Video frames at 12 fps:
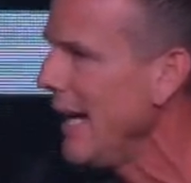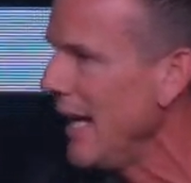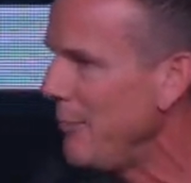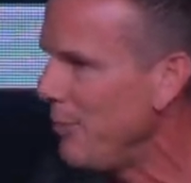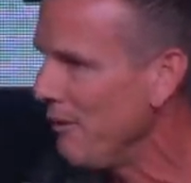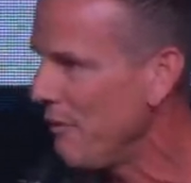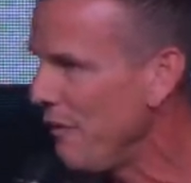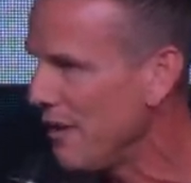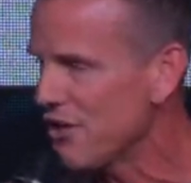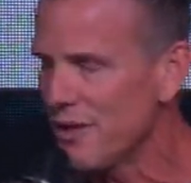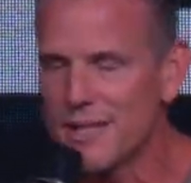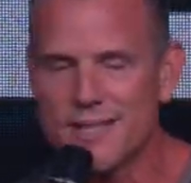he put
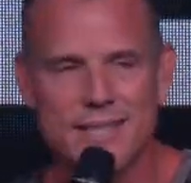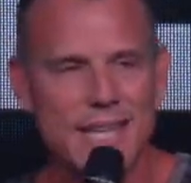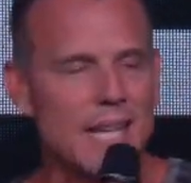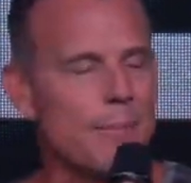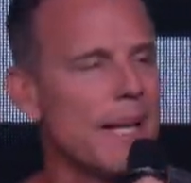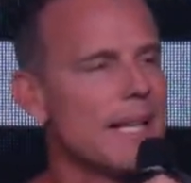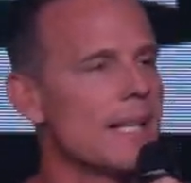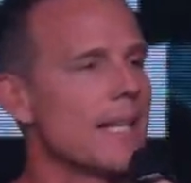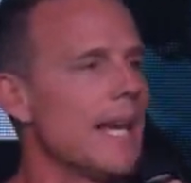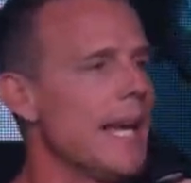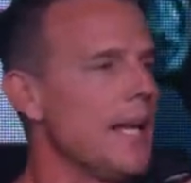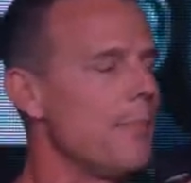fish in the sea, he made the
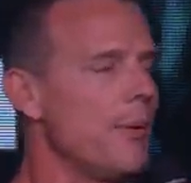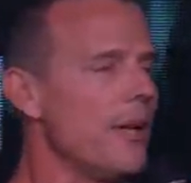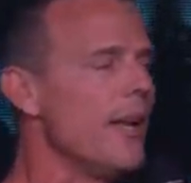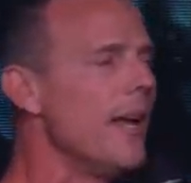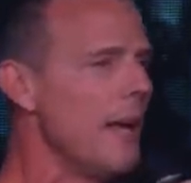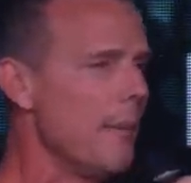land, he put